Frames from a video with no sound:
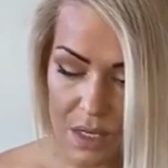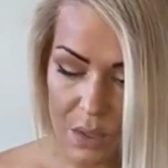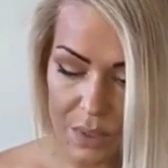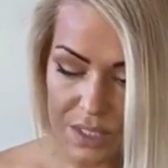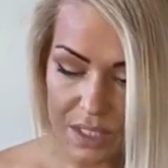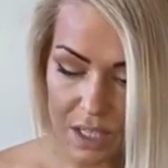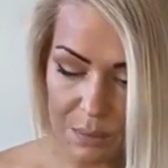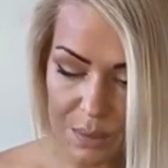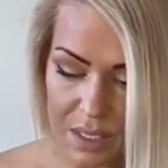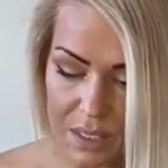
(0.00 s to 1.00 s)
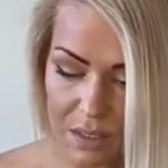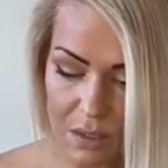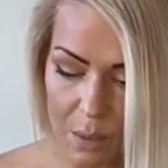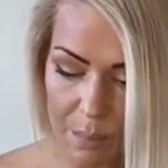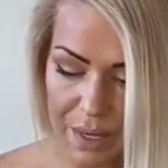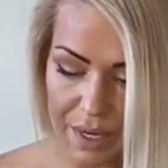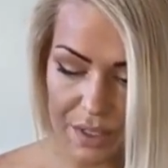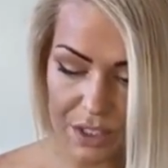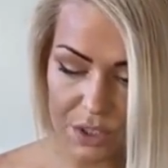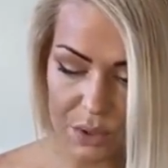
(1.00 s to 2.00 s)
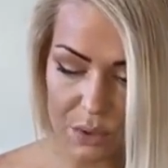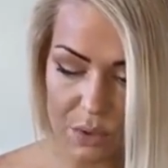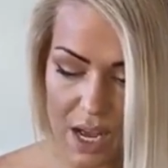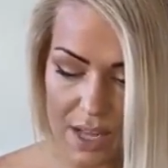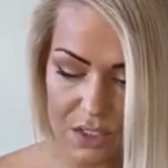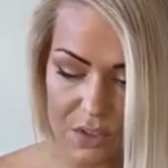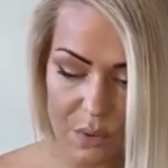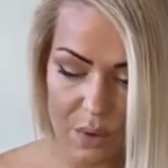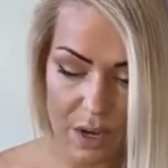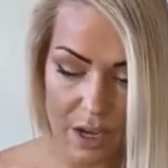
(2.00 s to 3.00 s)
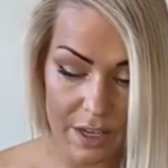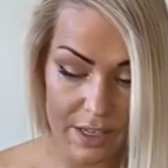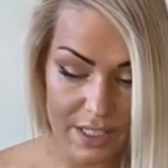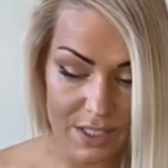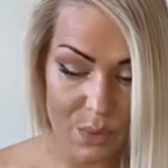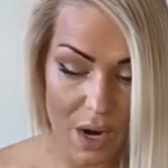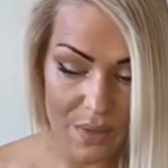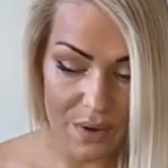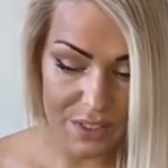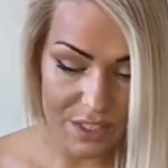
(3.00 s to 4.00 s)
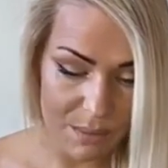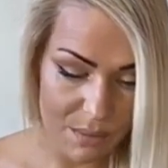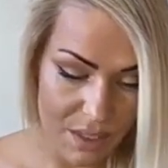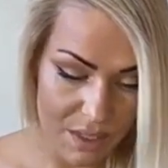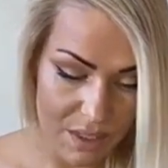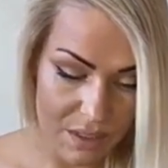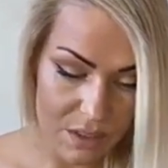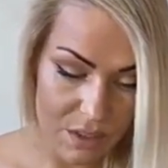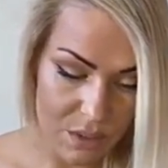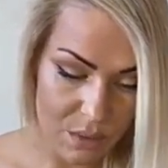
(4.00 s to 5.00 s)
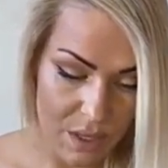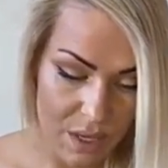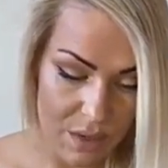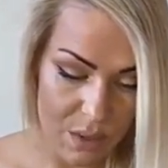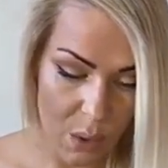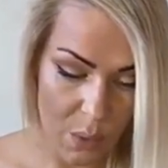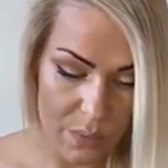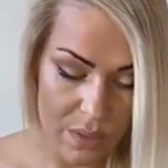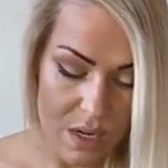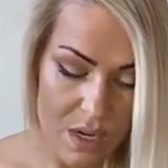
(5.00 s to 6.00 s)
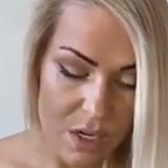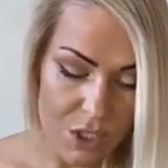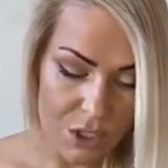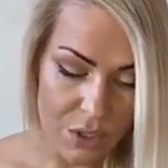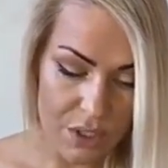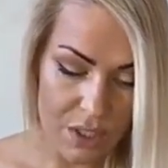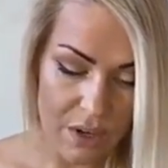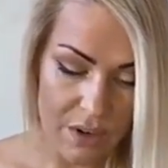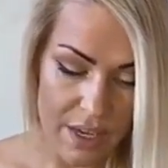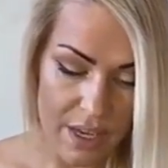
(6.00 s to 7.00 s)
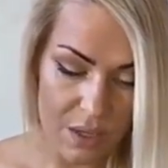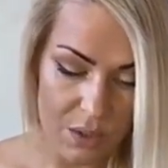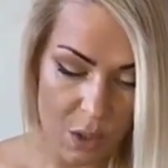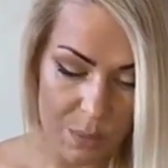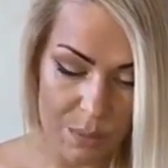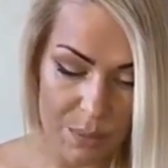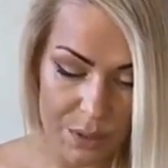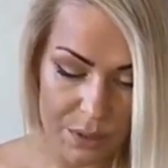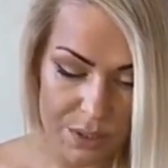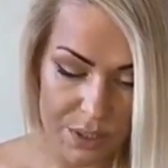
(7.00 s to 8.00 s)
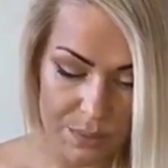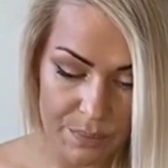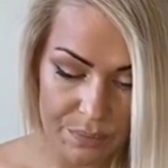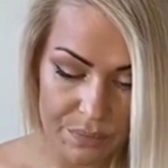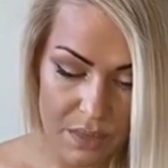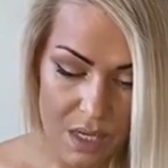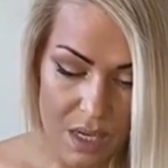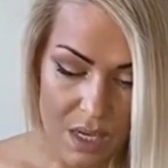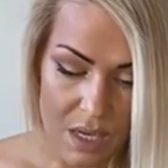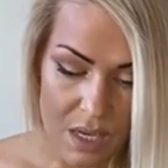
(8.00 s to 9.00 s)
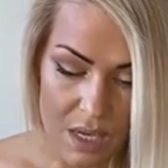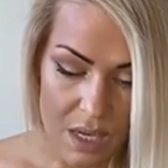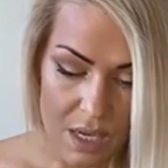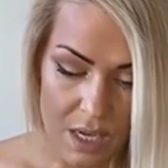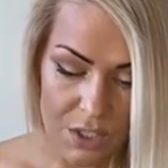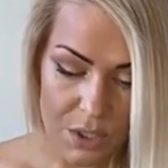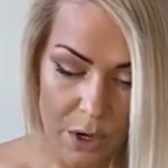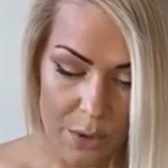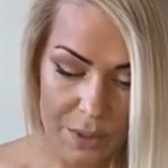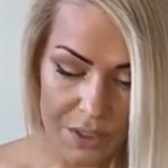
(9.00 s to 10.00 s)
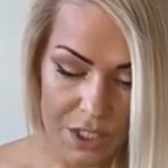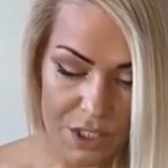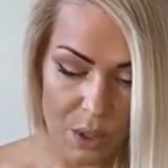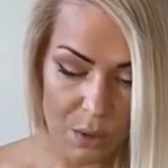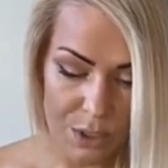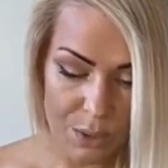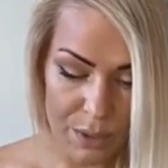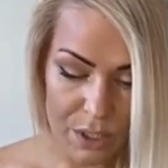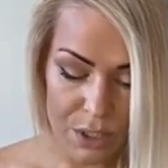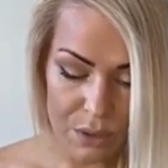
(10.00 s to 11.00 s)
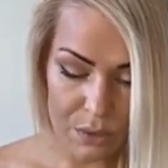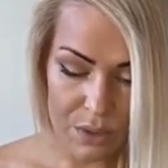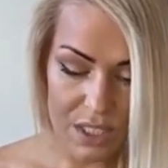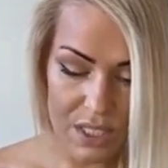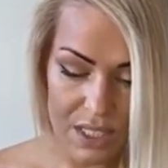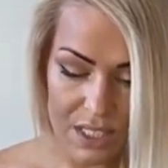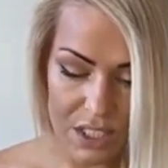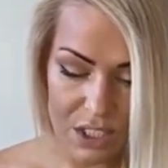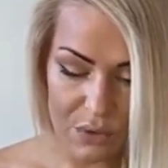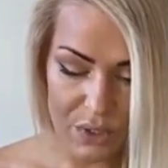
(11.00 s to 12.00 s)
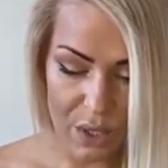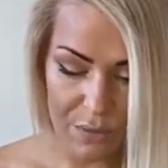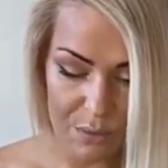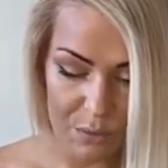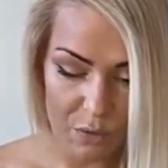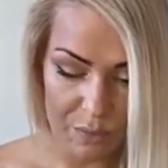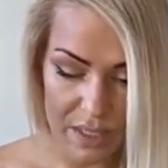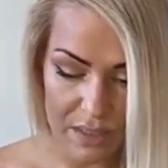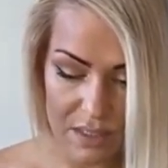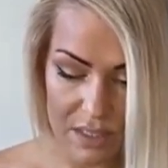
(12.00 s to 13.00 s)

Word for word: which can be compared to and is rather similar to the known circular economic models, a term that has also been used in the history of the movement,